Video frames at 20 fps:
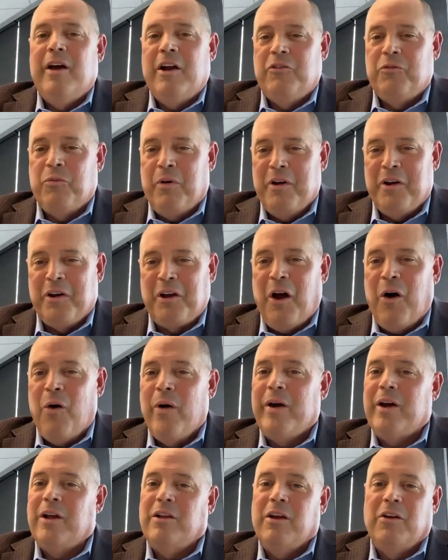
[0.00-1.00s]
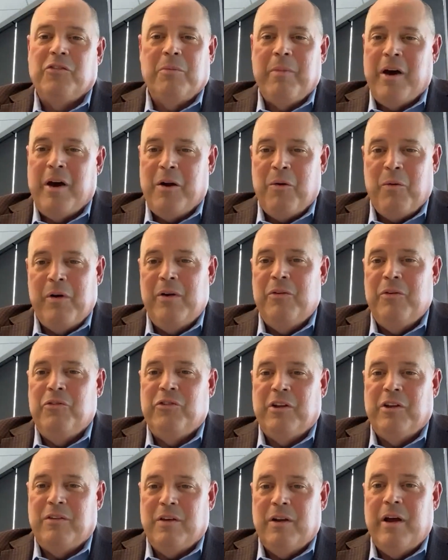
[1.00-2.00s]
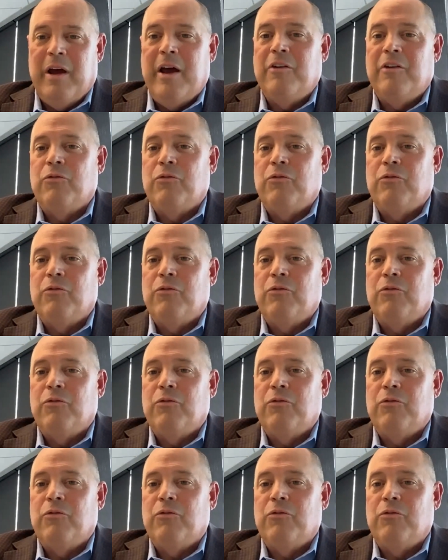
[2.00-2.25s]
It's where you're going. It doesn't matter where you sit today.